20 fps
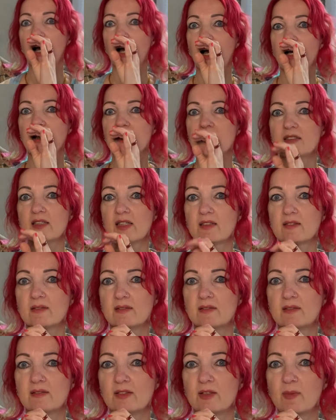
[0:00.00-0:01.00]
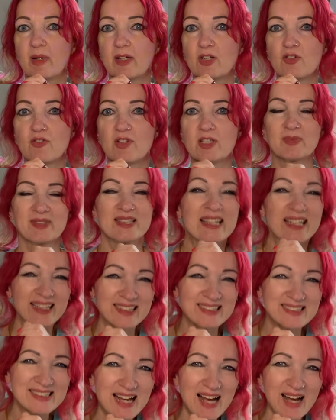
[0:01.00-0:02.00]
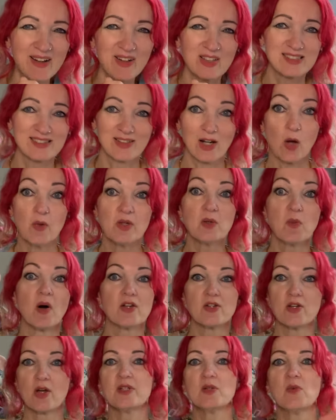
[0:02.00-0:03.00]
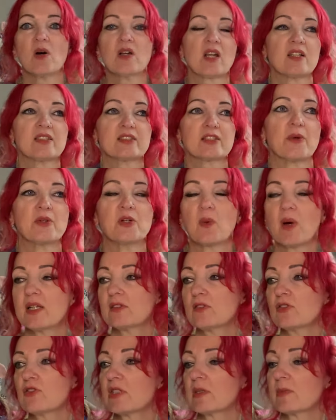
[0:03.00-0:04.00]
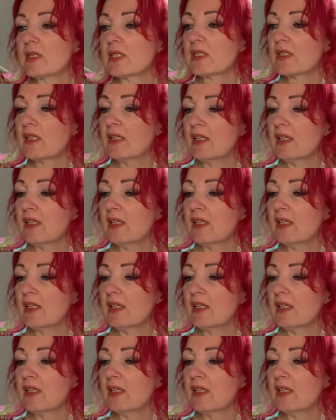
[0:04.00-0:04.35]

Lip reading: And he said, "You're making Christmas things?" only one, and it's going away till Christmas.